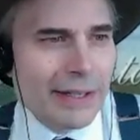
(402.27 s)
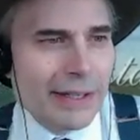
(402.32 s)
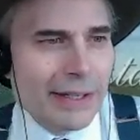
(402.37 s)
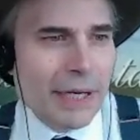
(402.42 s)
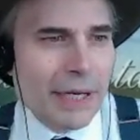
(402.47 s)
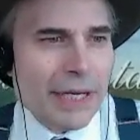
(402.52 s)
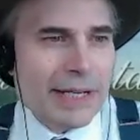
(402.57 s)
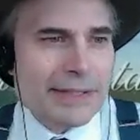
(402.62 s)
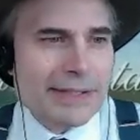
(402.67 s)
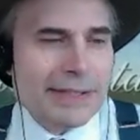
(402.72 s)

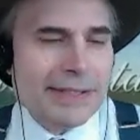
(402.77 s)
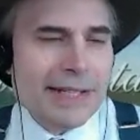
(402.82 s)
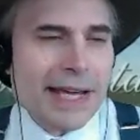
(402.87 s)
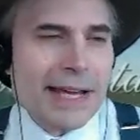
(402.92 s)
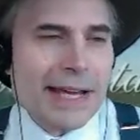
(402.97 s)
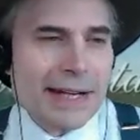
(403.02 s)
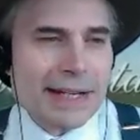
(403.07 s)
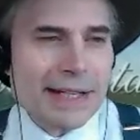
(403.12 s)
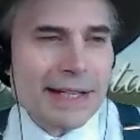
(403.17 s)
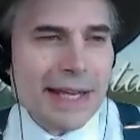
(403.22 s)
But it's
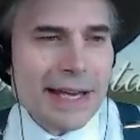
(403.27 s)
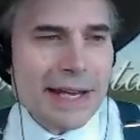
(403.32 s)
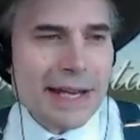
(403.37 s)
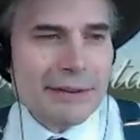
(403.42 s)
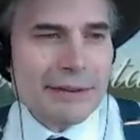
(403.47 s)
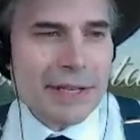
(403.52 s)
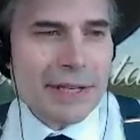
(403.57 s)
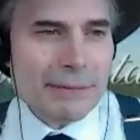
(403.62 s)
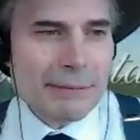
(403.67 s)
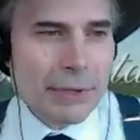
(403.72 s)
stated
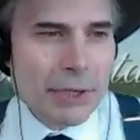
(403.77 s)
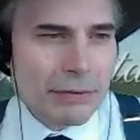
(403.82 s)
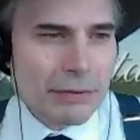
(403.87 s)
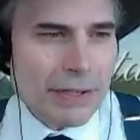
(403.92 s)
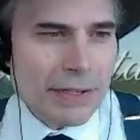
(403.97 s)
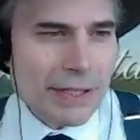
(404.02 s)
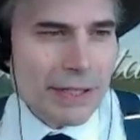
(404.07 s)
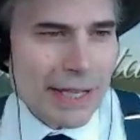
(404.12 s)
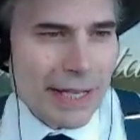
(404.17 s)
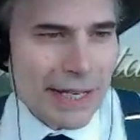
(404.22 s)
later in the
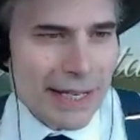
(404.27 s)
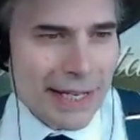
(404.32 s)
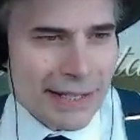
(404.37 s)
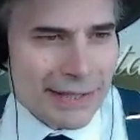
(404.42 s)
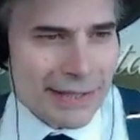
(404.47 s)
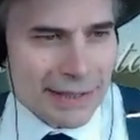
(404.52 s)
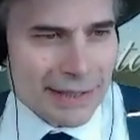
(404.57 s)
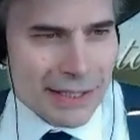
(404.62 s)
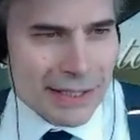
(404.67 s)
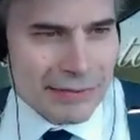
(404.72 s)
movie that he
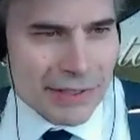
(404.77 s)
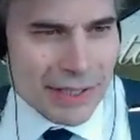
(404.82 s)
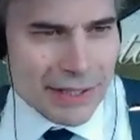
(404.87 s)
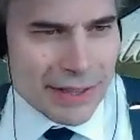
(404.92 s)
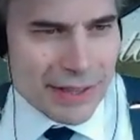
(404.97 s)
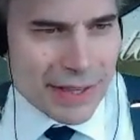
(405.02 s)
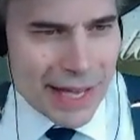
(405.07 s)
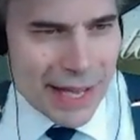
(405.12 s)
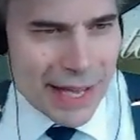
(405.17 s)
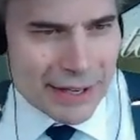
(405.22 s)
has lived
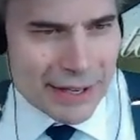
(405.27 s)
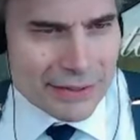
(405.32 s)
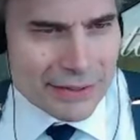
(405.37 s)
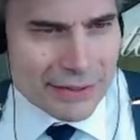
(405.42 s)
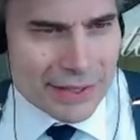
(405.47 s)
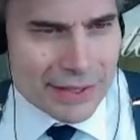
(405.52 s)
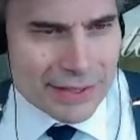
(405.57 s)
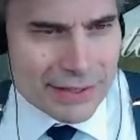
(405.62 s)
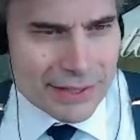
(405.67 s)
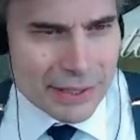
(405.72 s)
in the house
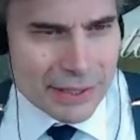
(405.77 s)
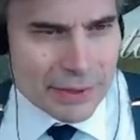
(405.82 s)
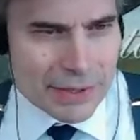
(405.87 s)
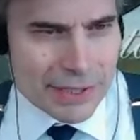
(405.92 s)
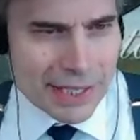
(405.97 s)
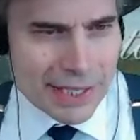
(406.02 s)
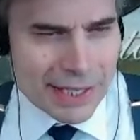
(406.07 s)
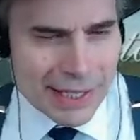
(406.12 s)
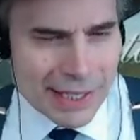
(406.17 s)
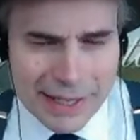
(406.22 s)
since he was
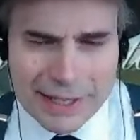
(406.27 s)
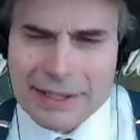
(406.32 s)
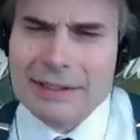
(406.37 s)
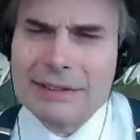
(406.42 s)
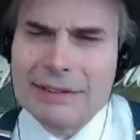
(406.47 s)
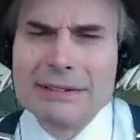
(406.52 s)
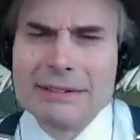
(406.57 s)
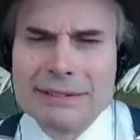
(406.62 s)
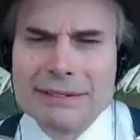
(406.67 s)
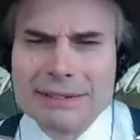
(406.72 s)
a
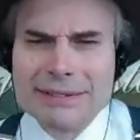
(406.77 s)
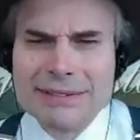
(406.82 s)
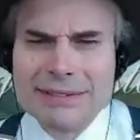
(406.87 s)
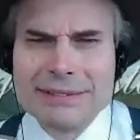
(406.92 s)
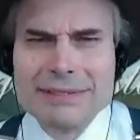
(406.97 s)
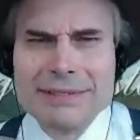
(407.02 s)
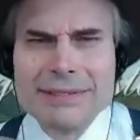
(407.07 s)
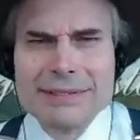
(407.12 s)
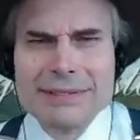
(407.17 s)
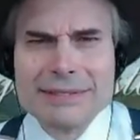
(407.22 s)
kid.
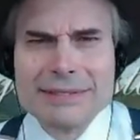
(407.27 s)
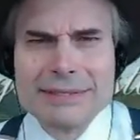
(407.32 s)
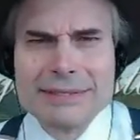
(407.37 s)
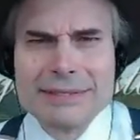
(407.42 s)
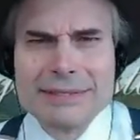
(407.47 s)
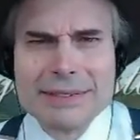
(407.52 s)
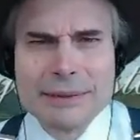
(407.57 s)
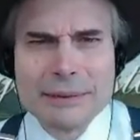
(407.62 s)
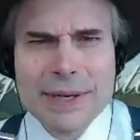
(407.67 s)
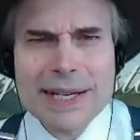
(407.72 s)

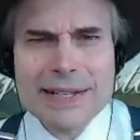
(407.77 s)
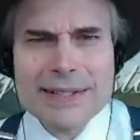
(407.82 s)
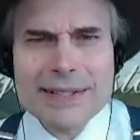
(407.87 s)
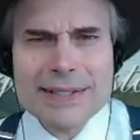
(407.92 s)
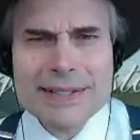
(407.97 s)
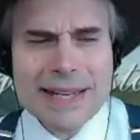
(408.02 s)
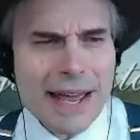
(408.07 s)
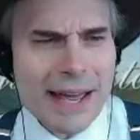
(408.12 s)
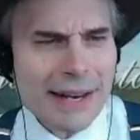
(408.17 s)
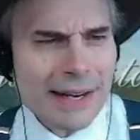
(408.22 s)
Why is
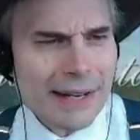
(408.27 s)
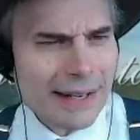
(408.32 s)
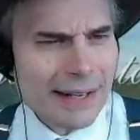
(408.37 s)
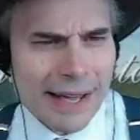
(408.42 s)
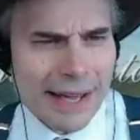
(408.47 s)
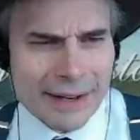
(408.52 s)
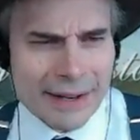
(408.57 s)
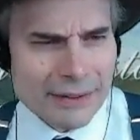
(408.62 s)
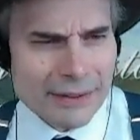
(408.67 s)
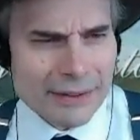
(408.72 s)
that?
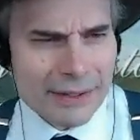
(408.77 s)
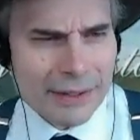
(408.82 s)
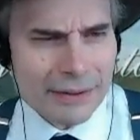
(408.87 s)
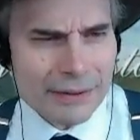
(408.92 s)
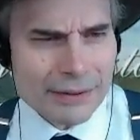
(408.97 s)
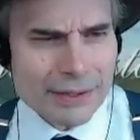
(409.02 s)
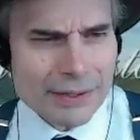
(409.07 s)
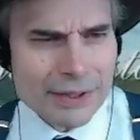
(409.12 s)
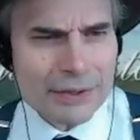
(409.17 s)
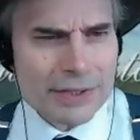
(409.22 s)
I don't
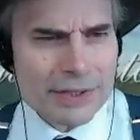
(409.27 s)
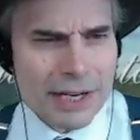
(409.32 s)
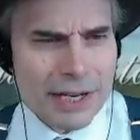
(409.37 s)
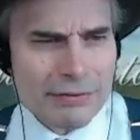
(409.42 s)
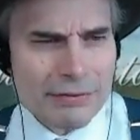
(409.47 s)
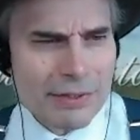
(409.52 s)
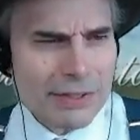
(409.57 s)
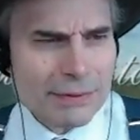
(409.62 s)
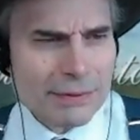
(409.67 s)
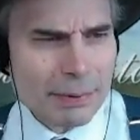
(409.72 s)
know. It was
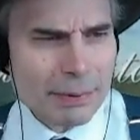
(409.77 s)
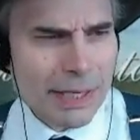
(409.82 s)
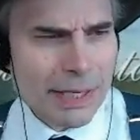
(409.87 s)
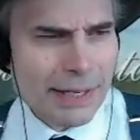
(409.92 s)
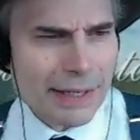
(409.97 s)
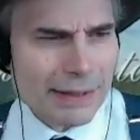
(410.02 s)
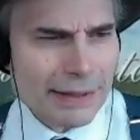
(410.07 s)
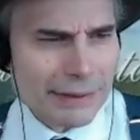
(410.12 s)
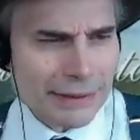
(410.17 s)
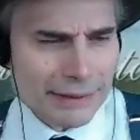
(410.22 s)
never
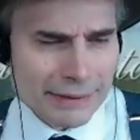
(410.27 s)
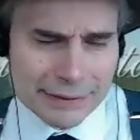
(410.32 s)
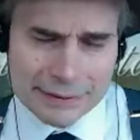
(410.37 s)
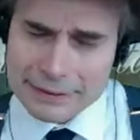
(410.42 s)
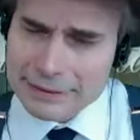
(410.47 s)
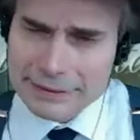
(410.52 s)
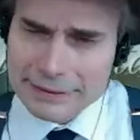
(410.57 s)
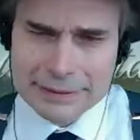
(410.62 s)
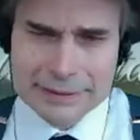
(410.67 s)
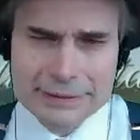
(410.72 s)
explained.
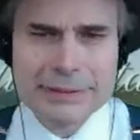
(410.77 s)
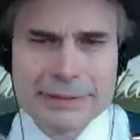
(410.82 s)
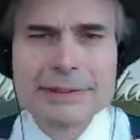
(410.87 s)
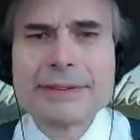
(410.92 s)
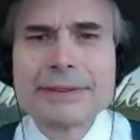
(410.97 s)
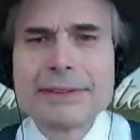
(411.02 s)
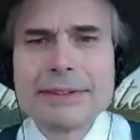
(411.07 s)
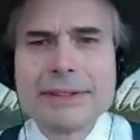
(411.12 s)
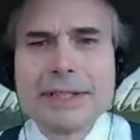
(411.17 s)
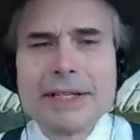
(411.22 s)

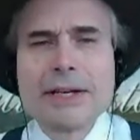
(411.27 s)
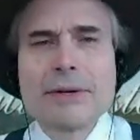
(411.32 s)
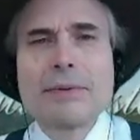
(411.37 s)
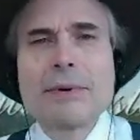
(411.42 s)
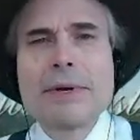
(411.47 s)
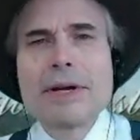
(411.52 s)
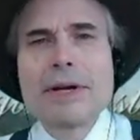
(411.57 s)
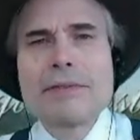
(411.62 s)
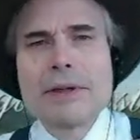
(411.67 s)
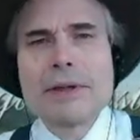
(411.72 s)

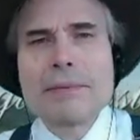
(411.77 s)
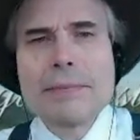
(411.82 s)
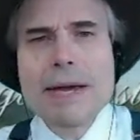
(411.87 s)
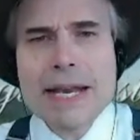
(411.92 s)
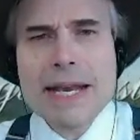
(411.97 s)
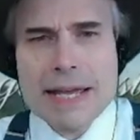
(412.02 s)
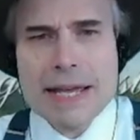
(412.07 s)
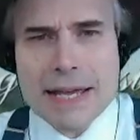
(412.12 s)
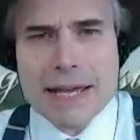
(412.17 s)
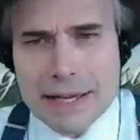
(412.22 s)
One of the
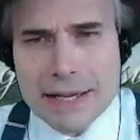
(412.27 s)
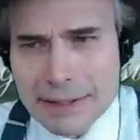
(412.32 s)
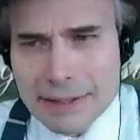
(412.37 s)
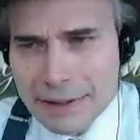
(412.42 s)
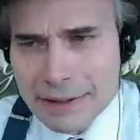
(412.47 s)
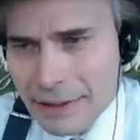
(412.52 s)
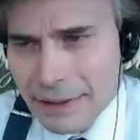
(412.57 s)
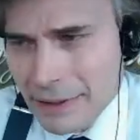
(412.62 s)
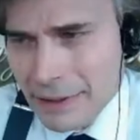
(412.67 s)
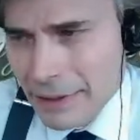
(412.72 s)
many
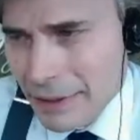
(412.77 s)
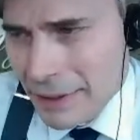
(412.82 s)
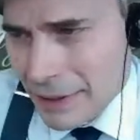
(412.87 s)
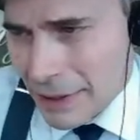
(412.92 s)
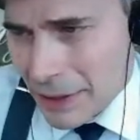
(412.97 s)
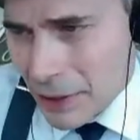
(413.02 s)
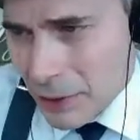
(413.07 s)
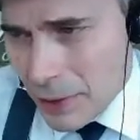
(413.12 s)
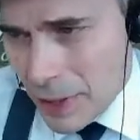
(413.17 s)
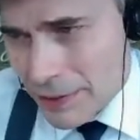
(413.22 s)

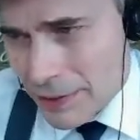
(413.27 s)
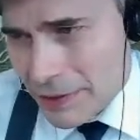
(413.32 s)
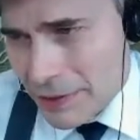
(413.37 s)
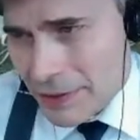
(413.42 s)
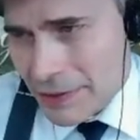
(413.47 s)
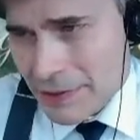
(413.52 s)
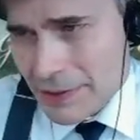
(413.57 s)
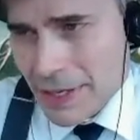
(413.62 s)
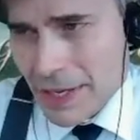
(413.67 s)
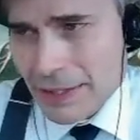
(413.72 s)

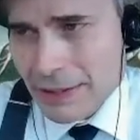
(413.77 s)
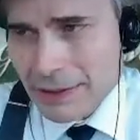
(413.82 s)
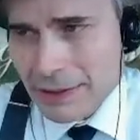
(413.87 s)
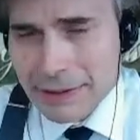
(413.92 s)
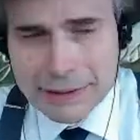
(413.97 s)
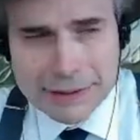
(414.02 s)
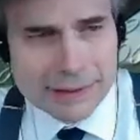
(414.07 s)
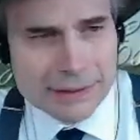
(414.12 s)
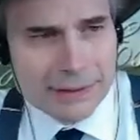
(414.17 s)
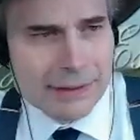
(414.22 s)
questions that
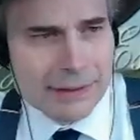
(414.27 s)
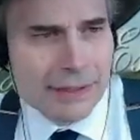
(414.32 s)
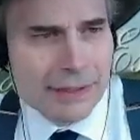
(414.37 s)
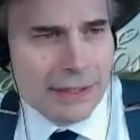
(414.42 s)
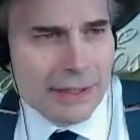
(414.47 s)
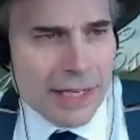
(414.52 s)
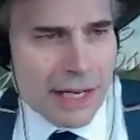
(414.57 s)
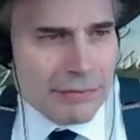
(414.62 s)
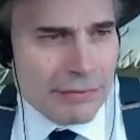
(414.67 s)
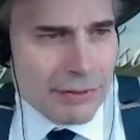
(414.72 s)

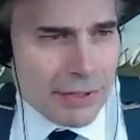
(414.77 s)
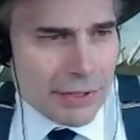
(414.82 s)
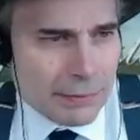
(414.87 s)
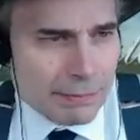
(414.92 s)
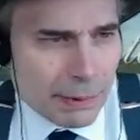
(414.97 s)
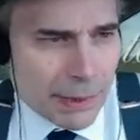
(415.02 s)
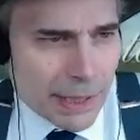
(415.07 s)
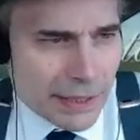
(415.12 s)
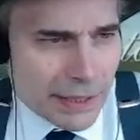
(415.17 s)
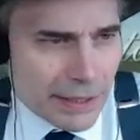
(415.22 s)
are never
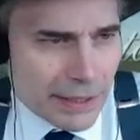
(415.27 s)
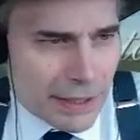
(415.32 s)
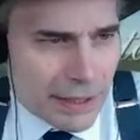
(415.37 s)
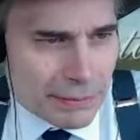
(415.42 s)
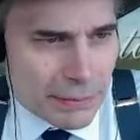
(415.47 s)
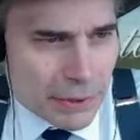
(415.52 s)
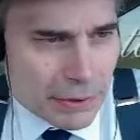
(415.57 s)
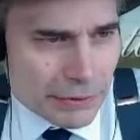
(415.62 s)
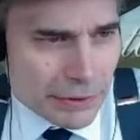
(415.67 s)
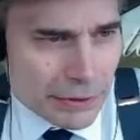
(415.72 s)
explained in this
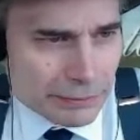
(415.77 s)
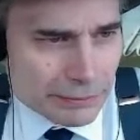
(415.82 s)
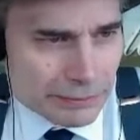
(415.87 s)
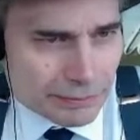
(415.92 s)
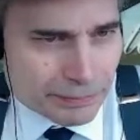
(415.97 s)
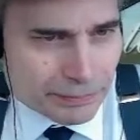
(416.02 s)
movie.